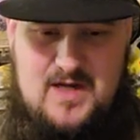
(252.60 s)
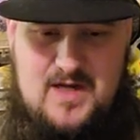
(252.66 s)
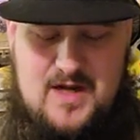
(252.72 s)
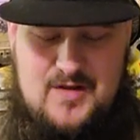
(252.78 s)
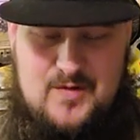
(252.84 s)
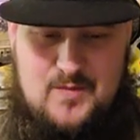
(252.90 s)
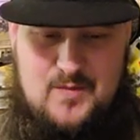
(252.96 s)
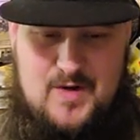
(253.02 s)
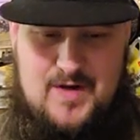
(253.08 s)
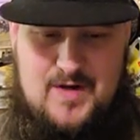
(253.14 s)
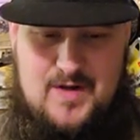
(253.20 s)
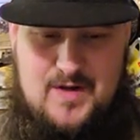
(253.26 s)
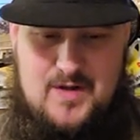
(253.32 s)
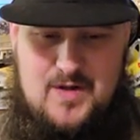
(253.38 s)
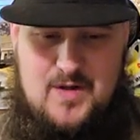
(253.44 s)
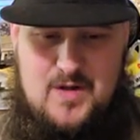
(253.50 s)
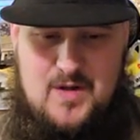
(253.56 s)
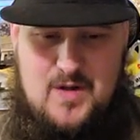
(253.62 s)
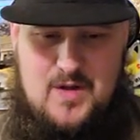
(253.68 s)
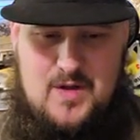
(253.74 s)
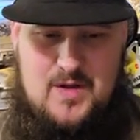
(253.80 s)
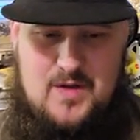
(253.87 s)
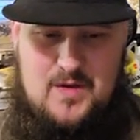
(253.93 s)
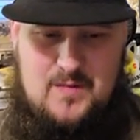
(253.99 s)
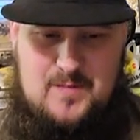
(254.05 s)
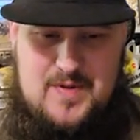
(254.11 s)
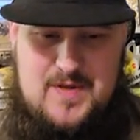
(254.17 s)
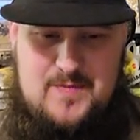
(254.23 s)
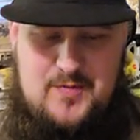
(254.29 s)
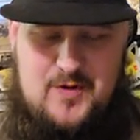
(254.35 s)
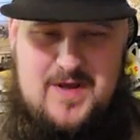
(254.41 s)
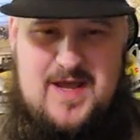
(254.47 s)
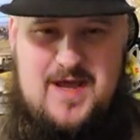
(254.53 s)
Another one,
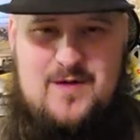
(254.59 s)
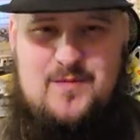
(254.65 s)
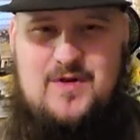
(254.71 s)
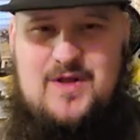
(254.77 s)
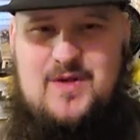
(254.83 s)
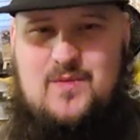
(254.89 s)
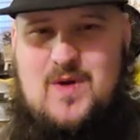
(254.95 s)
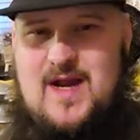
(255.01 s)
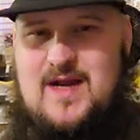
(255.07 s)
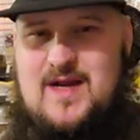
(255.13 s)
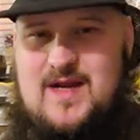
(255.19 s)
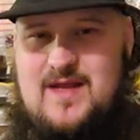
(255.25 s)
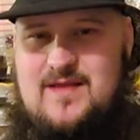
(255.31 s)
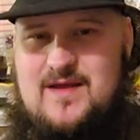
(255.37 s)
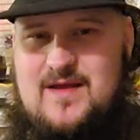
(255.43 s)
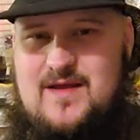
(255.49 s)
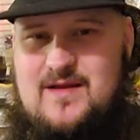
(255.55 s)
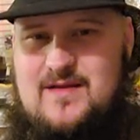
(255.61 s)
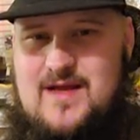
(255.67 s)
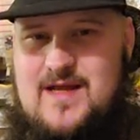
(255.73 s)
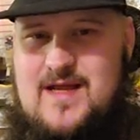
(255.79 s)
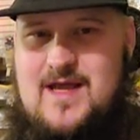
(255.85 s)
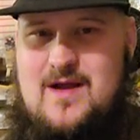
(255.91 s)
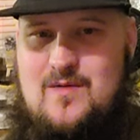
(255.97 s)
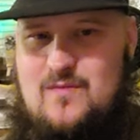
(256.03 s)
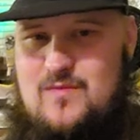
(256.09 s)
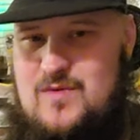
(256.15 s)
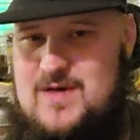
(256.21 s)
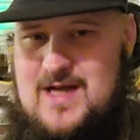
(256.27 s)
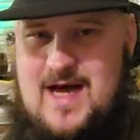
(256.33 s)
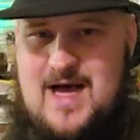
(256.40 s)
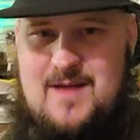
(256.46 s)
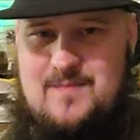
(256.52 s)
people can't really write anything. They
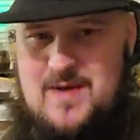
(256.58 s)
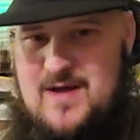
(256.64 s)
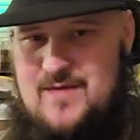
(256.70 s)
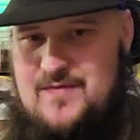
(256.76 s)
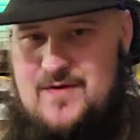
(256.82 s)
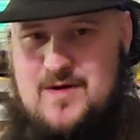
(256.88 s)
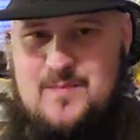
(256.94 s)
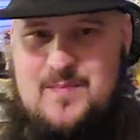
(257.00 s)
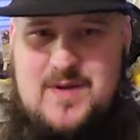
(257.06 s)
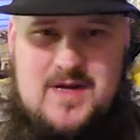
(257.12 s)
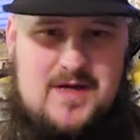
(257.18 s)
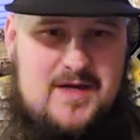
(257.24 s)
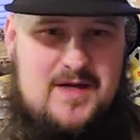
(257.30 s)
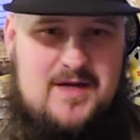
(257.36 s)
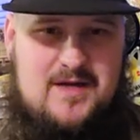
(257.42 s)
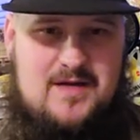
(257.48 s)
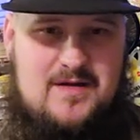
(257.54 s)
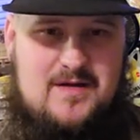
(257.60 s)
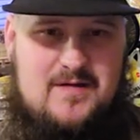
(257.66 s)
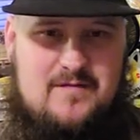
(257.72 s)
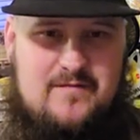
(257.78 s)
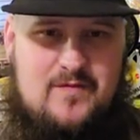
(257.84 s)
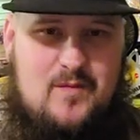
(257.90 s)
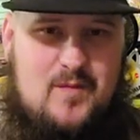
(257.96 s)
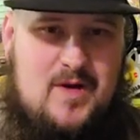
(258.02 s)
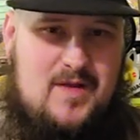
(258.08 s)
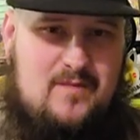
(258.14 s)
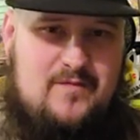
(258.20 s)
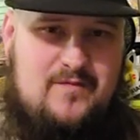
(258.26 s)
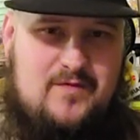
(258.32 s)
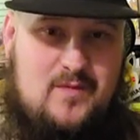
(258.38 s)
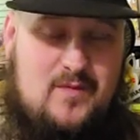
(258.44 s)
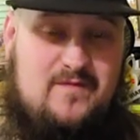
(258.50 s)
can't type out their opinion for
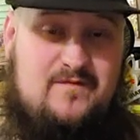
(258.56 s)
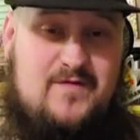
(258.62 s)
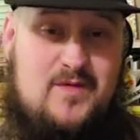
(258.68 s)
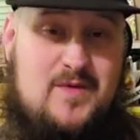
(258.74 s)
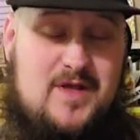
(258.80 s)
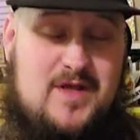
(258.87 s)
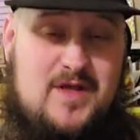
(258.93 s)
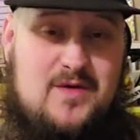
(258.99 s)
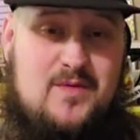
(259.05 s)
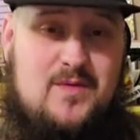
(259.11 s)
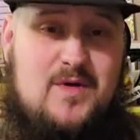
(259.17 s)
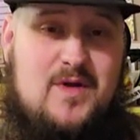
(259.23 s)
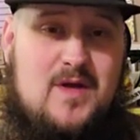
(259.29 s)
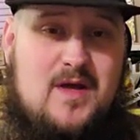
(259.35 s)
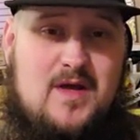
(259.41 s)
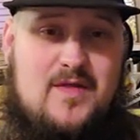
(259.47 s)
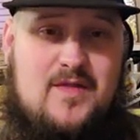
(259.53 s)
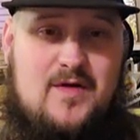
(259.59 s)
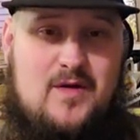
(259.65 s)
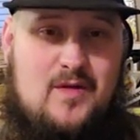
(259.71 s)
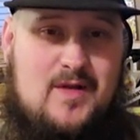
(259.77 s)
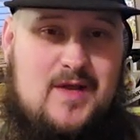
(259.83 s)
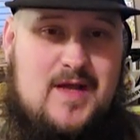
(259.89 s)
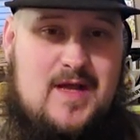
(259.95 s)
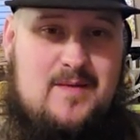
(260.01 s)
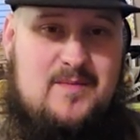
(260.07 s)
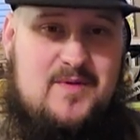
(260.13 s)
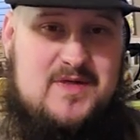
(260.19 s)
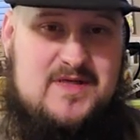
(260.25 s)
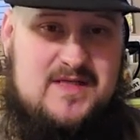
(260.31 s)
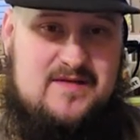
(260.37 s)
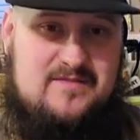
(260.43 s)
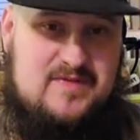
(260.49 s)
what for reviewing you. They're only
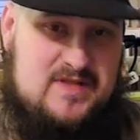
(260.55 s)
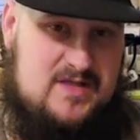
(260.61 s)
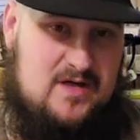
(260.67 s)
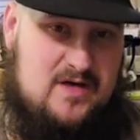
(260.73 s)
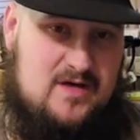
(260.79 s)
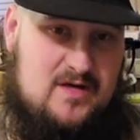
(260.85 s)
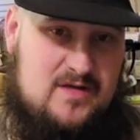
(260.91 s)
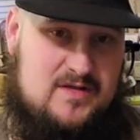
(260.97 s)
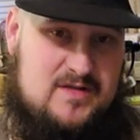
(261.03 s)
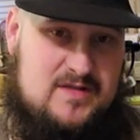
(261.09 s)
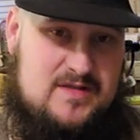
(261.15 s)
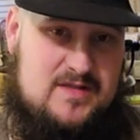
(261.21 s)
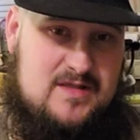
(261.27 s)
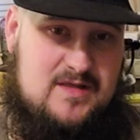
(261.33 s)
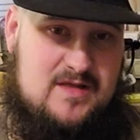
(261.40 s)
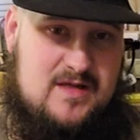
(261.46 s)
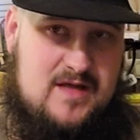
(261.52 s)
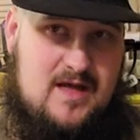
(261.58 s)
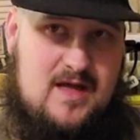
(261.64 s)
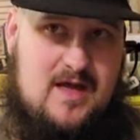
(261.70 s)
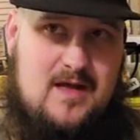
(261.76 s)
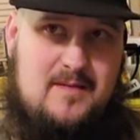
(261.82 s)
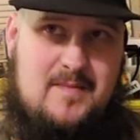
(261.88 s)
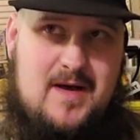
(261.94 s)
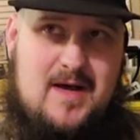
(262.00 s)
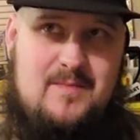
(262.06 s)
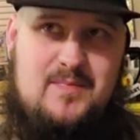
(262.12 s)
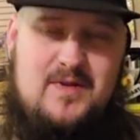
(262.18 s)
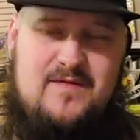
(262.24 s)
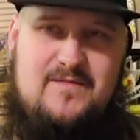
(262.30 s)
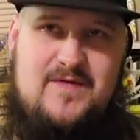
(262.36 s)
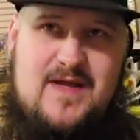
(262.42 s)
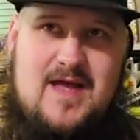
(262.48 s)
able to leave stars. Um, I
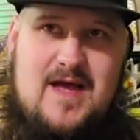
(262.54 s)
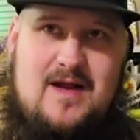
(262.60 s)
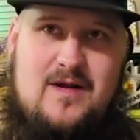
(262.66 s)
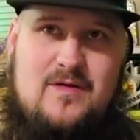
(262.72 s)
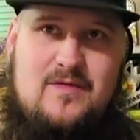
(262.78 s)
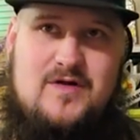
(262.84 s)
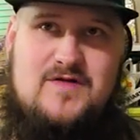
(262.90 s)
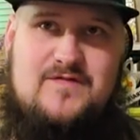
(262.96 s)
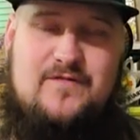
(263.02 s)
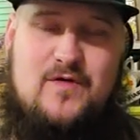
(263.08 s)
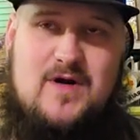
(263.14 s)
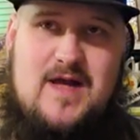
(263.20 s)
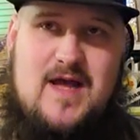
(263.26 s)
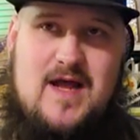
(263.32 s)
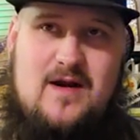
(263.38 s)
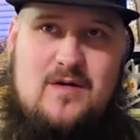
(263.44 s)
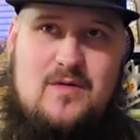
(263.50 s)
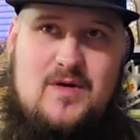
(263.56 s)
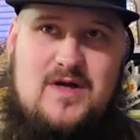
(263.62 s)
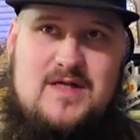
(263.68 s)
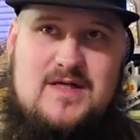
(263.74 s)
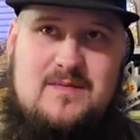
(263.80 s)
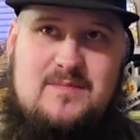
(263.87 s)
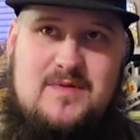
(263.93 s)
believe the categories four categories.